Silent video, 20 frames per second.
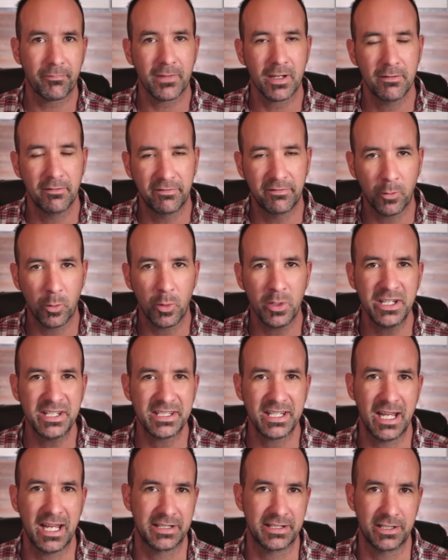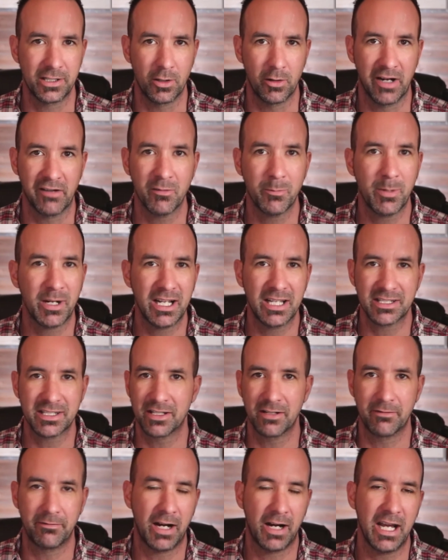voice SEO. Everybody has a
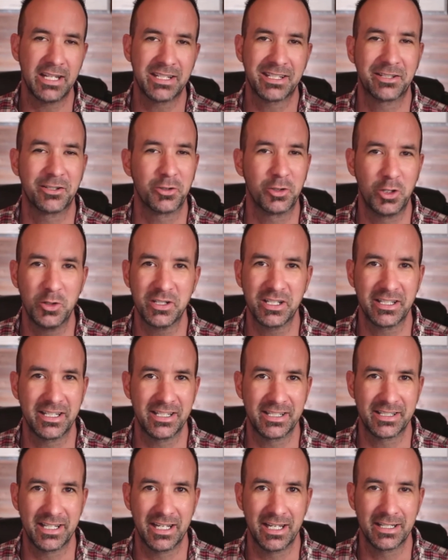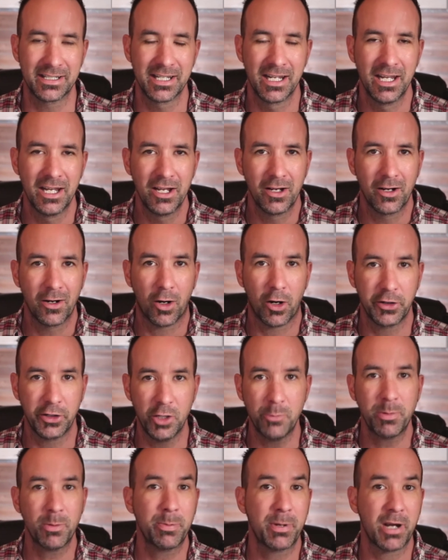device they're using these days. Are you
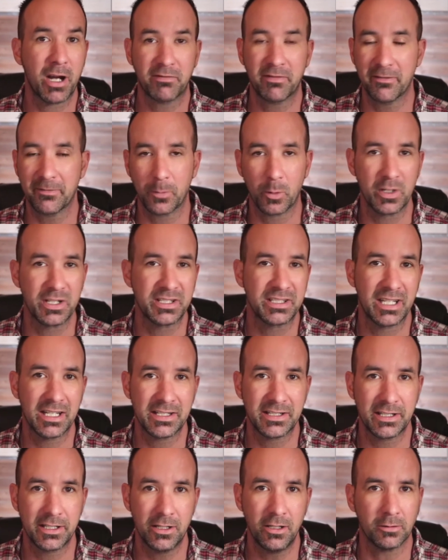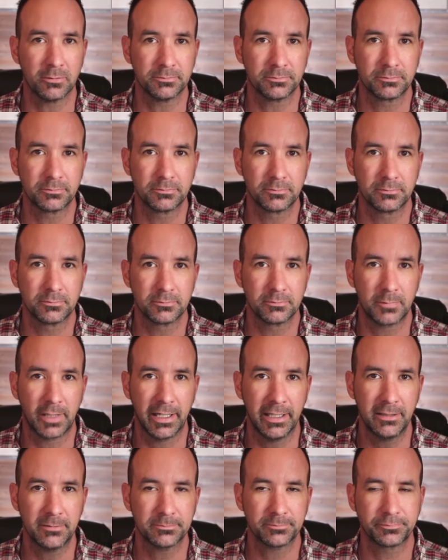prepared for voice SEO,
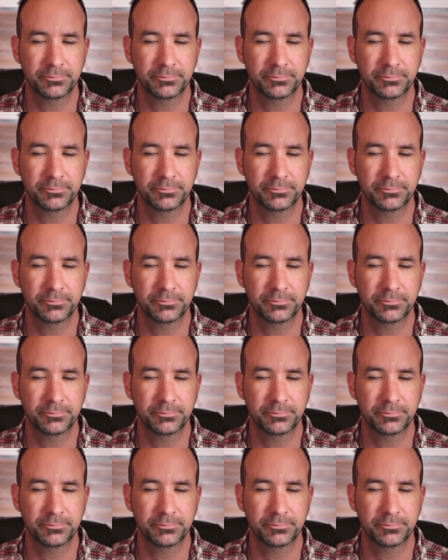right?